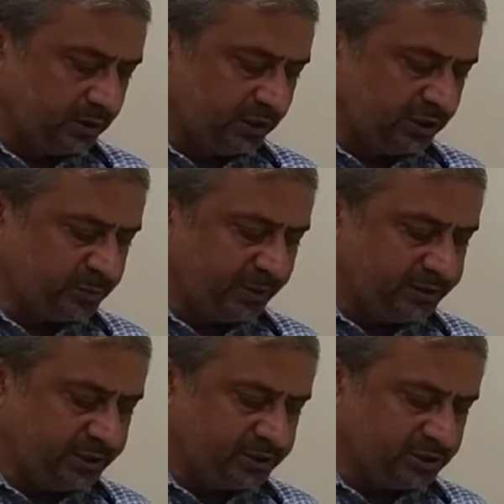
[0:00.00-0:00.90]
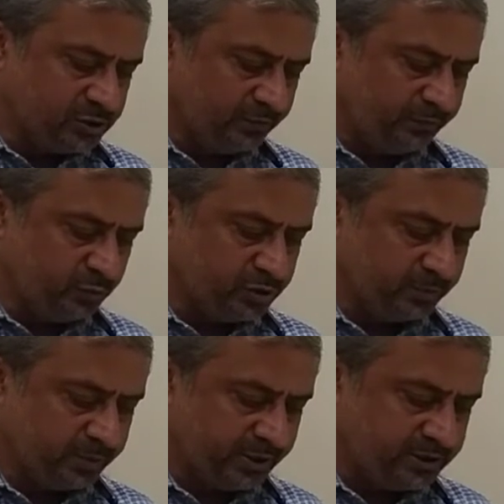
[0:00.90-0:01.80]
Expectations of future
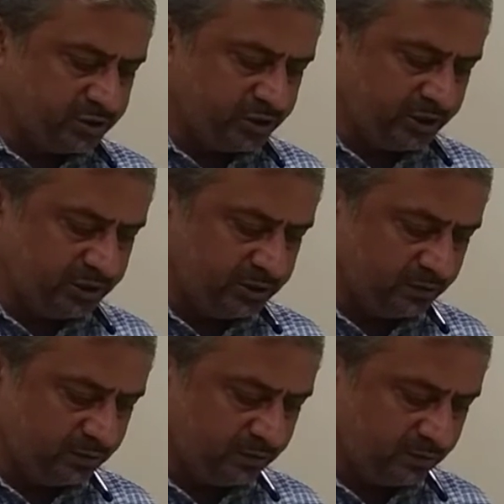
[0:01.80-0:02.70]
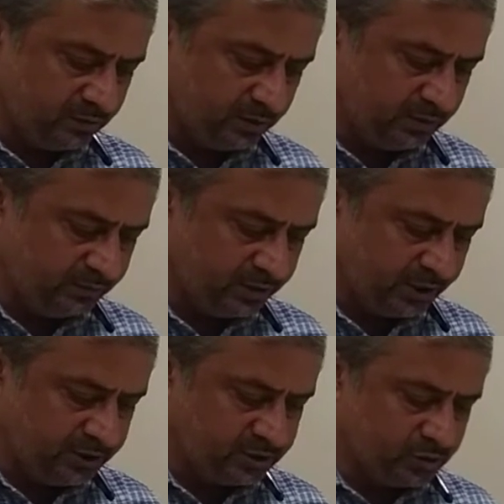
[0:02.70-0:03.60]
price changes gives
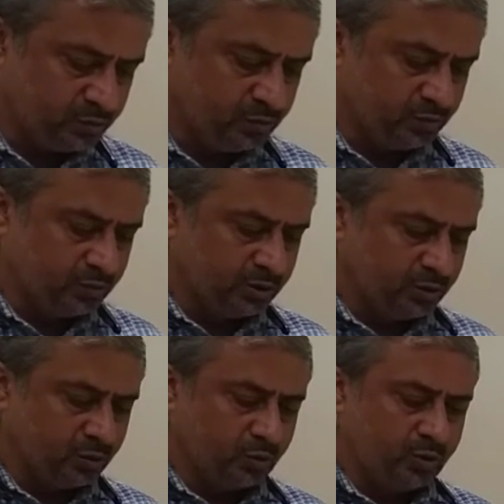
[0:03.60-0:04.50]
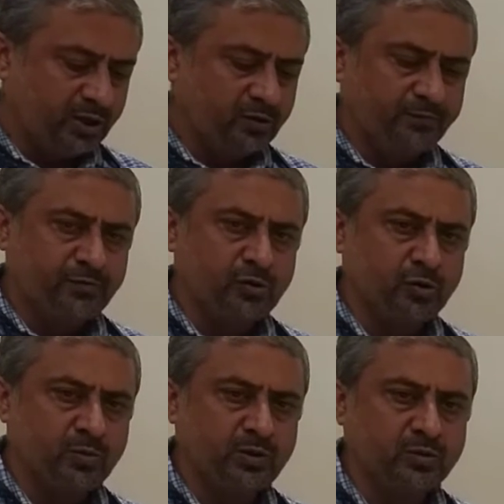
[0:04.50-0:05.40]
rise to hoarding of
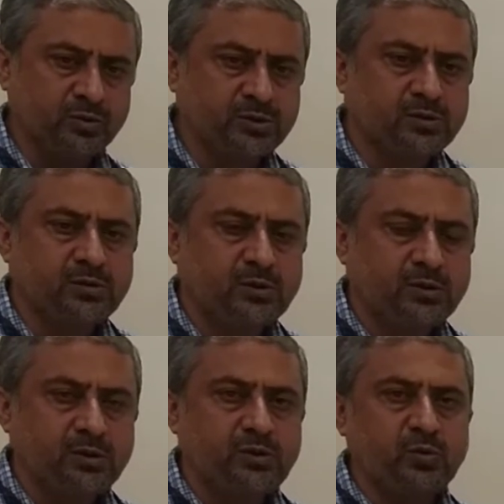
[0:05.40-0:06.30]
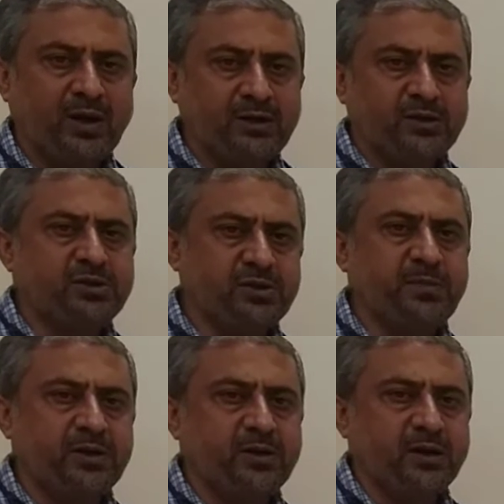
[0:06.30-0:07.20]
durable goods. You
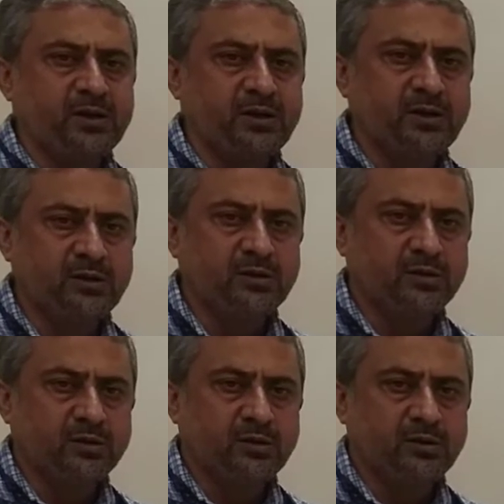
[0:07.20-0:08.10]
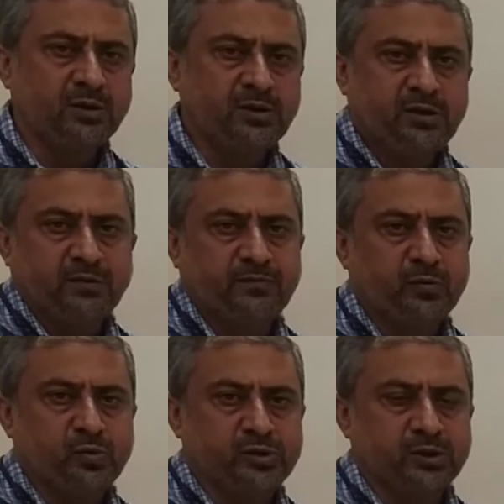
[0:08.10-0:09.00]
anticipate that in the near
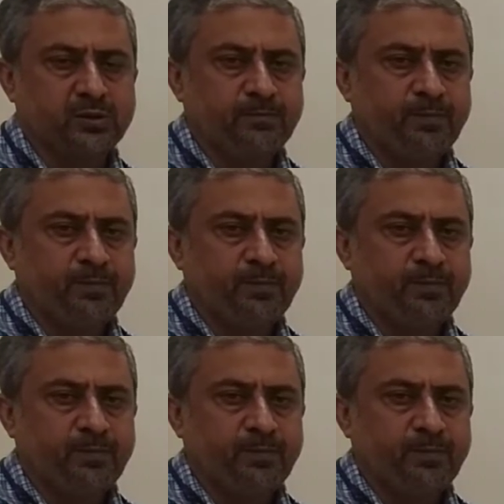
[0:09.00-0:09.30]
future,